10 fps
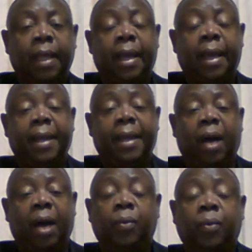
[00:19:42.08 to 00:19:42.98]
And
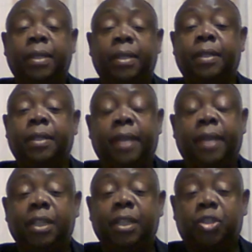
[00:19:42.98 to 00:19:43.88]
now th the
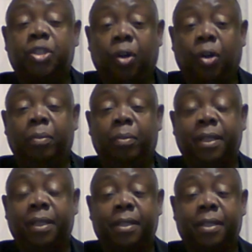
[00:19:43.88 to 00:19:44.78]

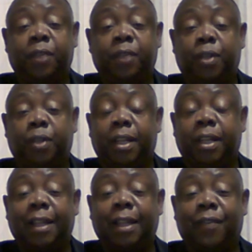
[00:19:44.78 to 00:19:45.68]
installment, if you can
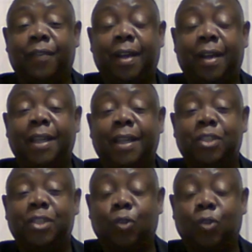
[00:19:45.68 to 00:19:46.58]
clarify the
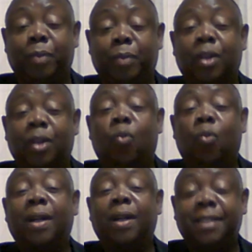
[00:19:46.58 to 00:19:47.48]
installment,
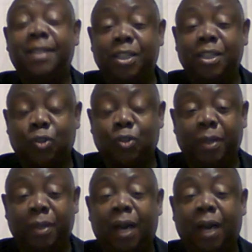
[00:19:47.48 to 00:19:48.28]
what is an installment?